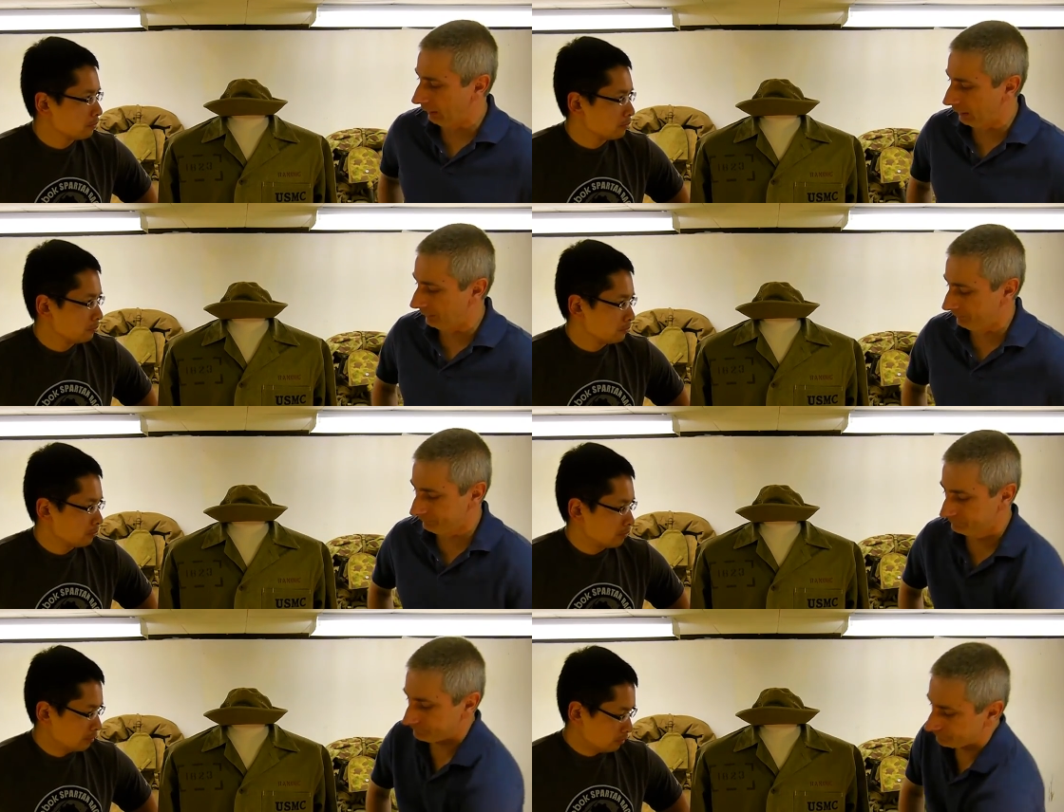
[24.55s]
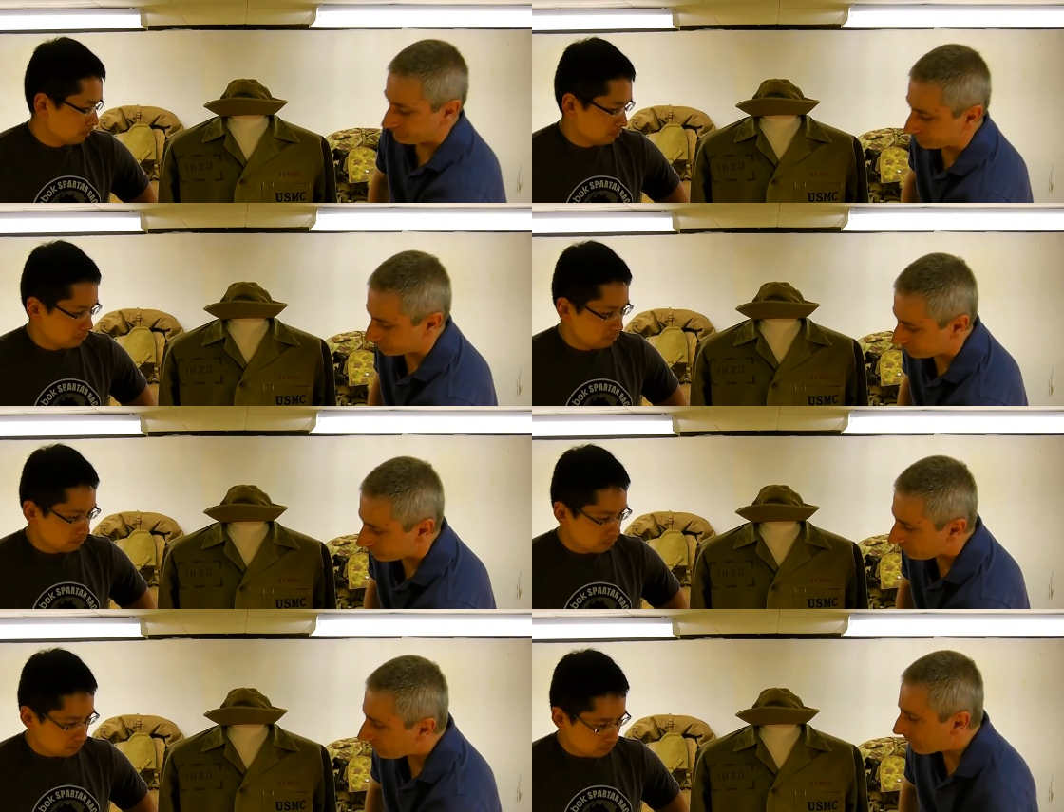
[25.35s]
Speaker 1: Um,
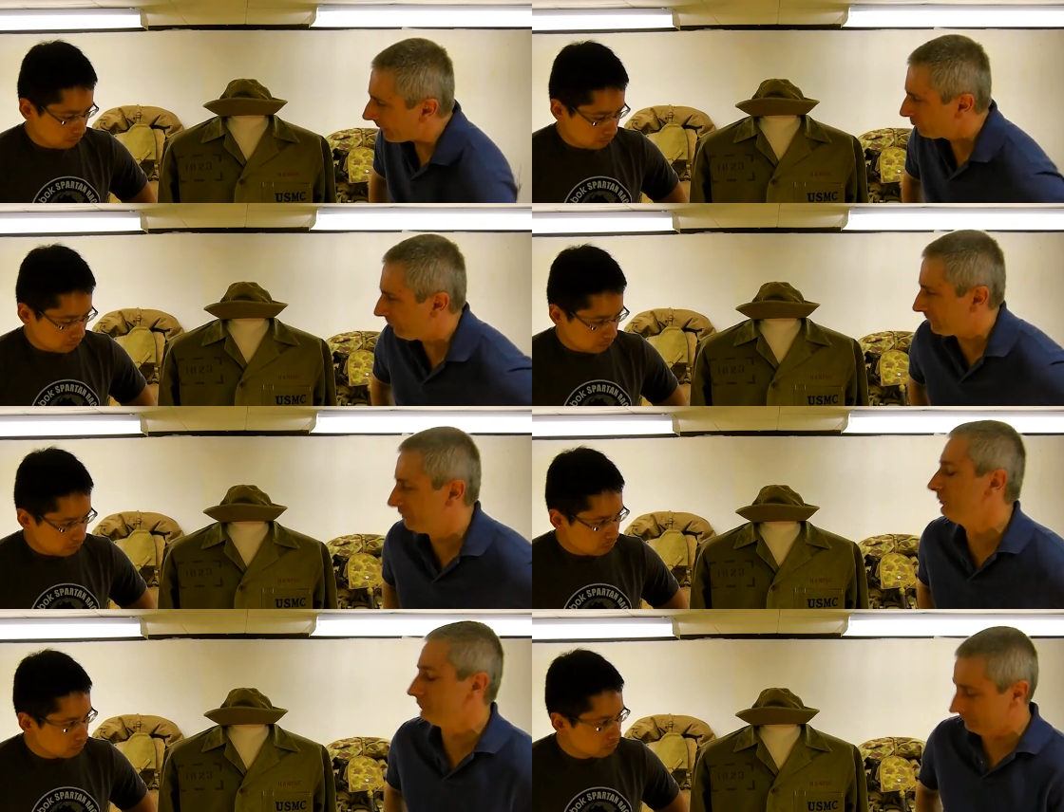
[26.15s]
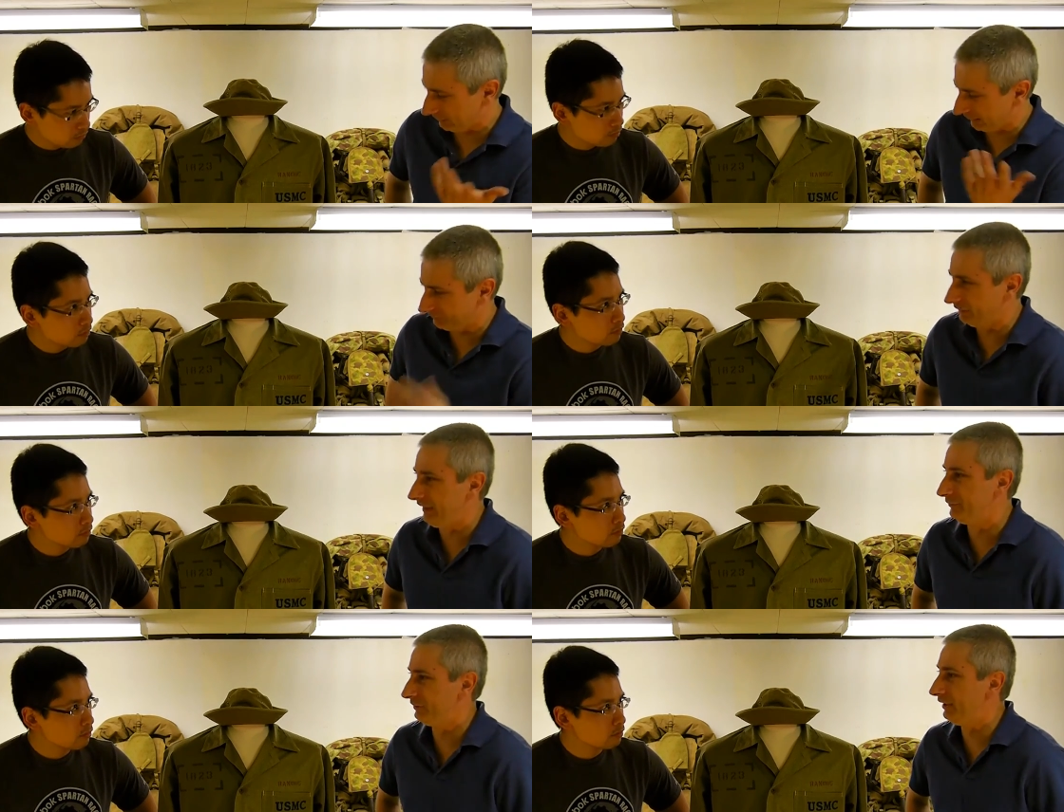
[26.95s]
manufactured, as the
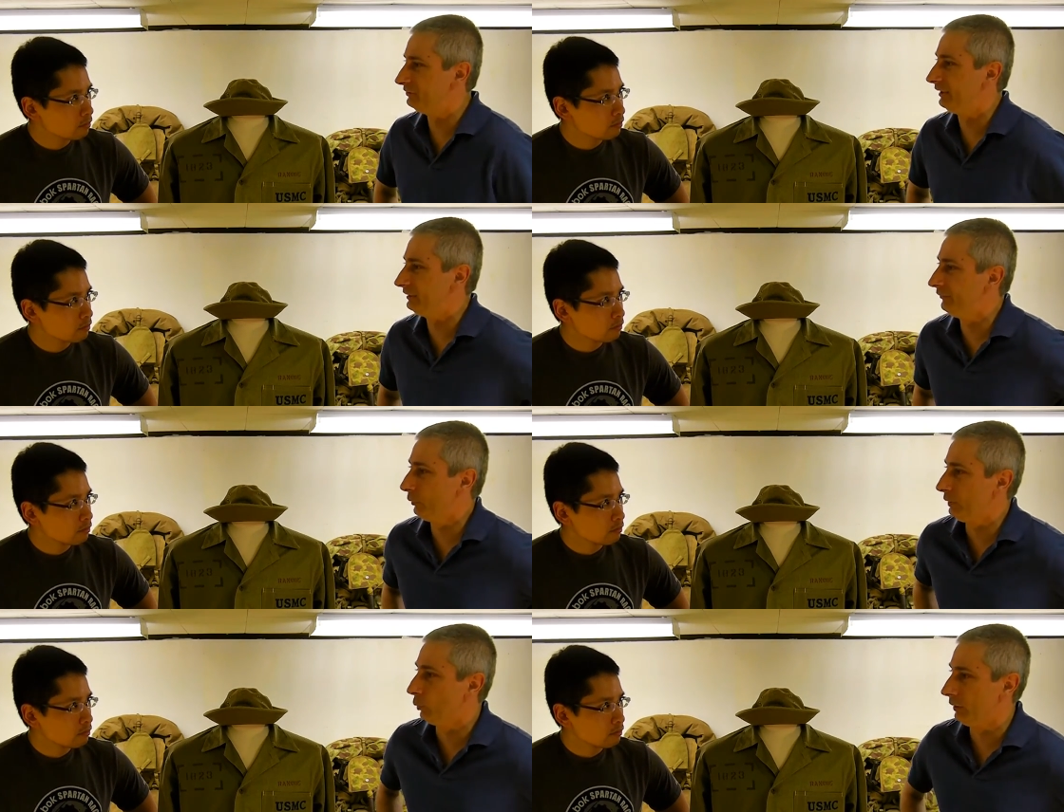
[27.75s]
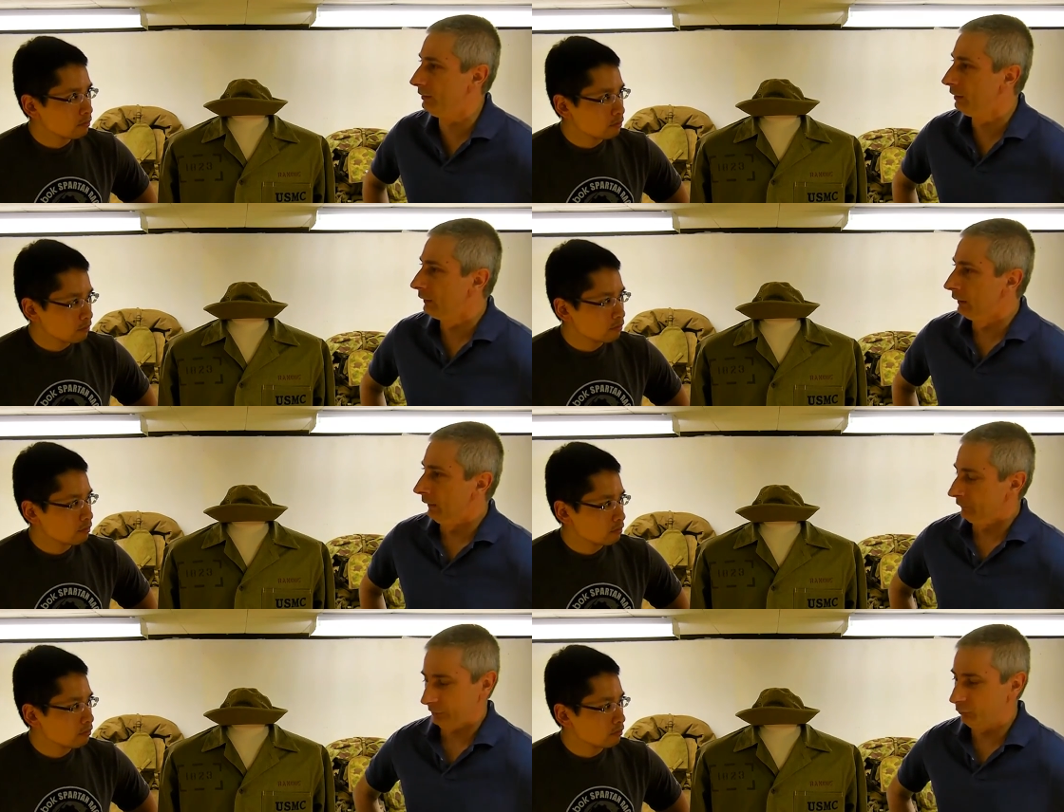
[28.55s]
name says, 1941.
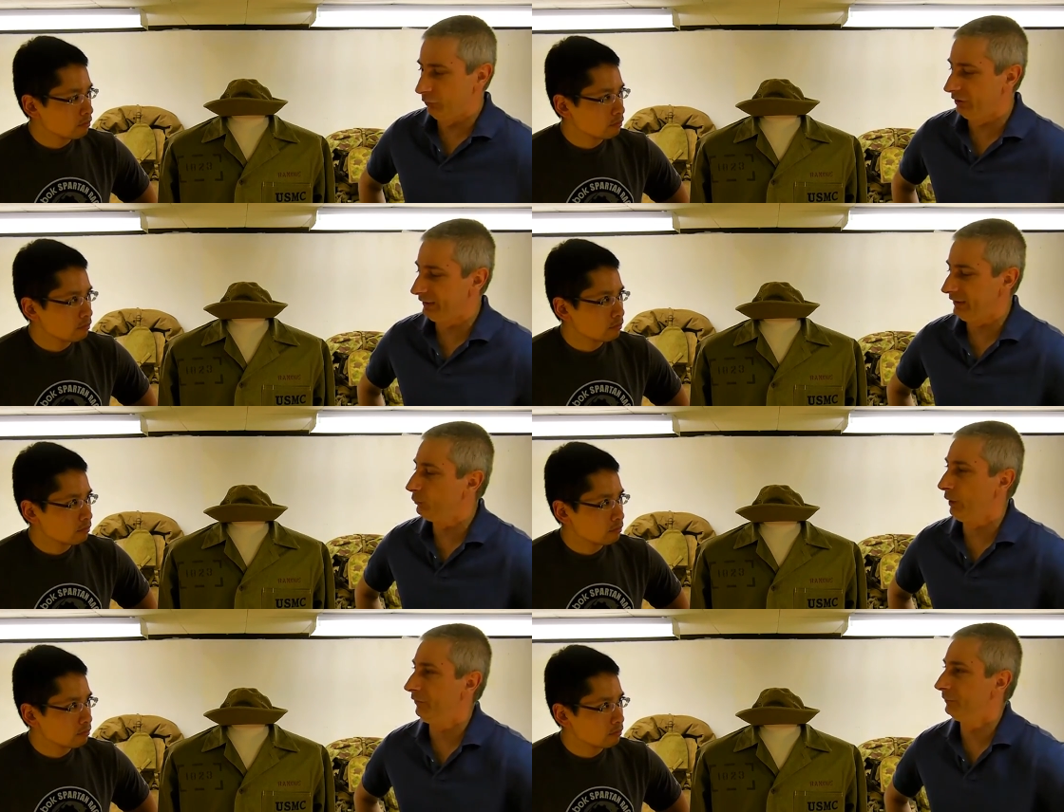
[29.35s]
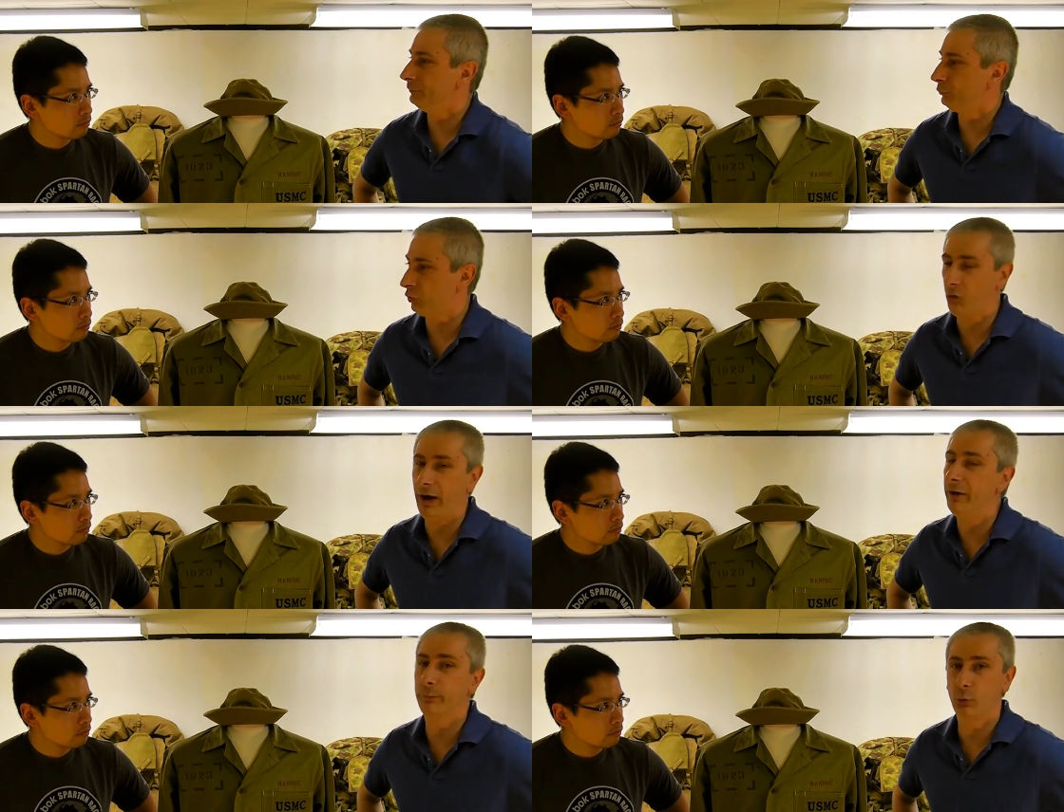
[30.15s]
So they really didn't wear them
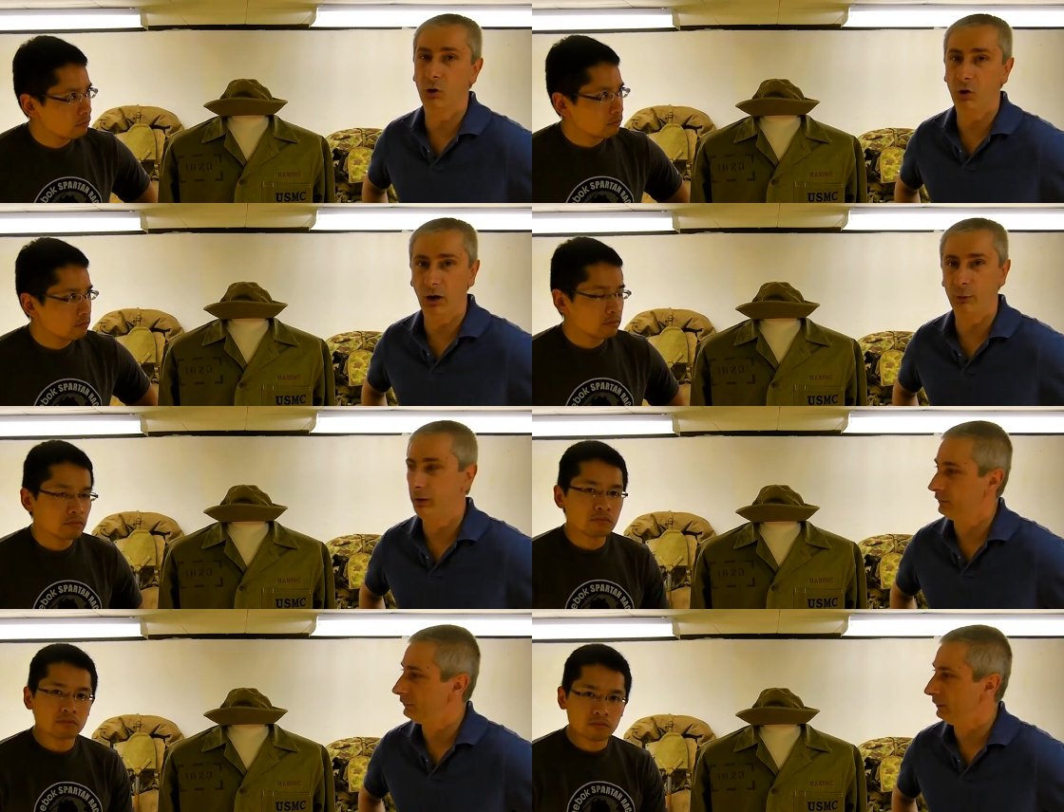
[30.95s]
prior to Pearl Harbor.